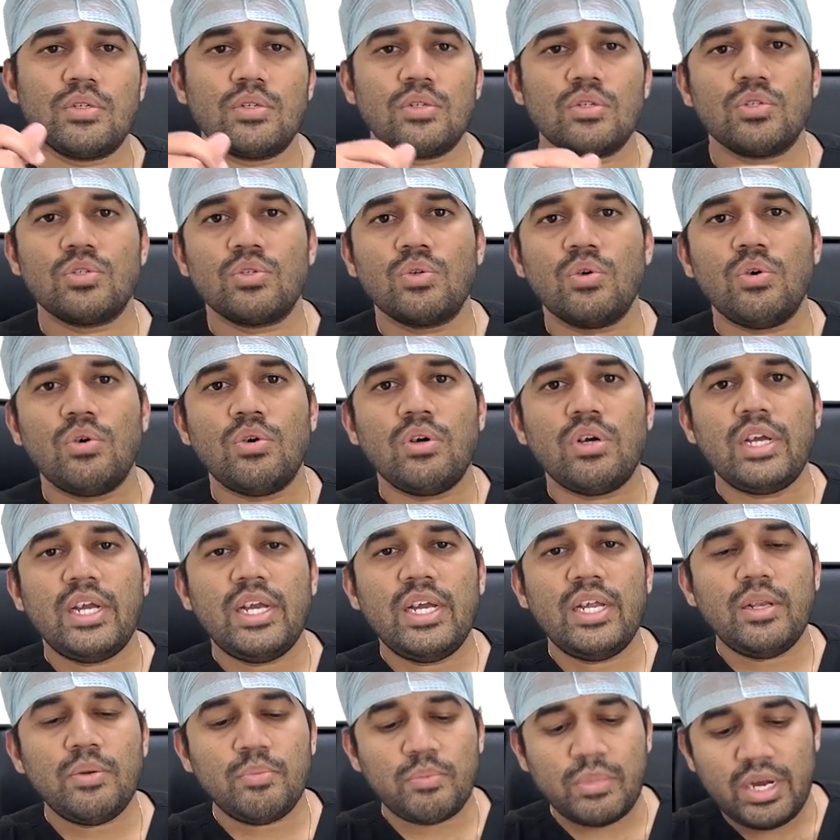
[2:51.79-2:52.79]
So
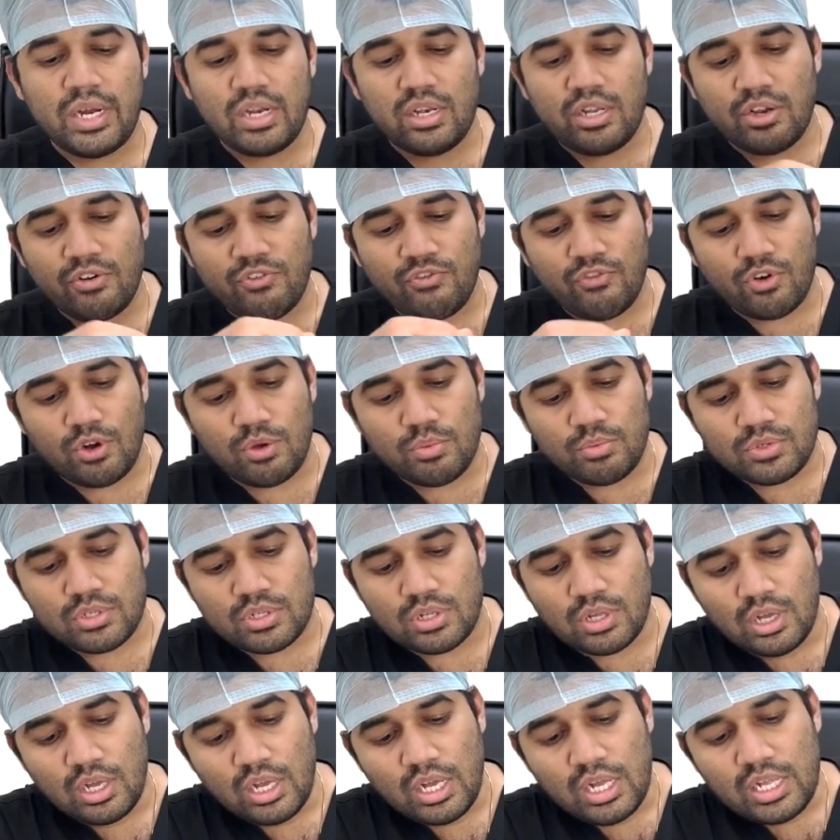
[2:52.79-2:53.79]
in milder forms,
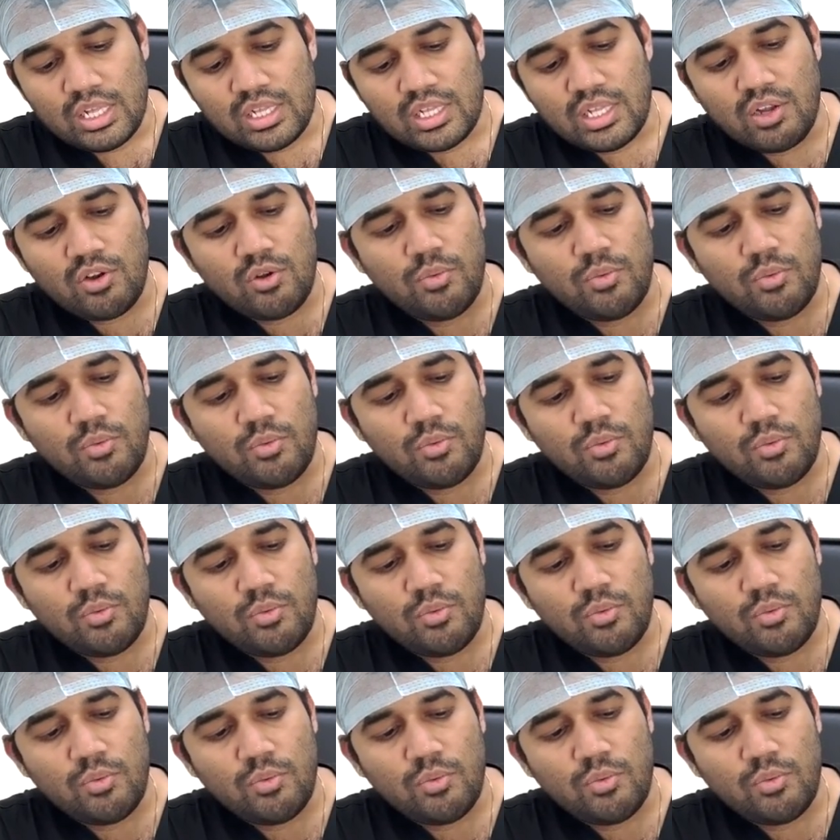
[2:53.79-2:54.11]
there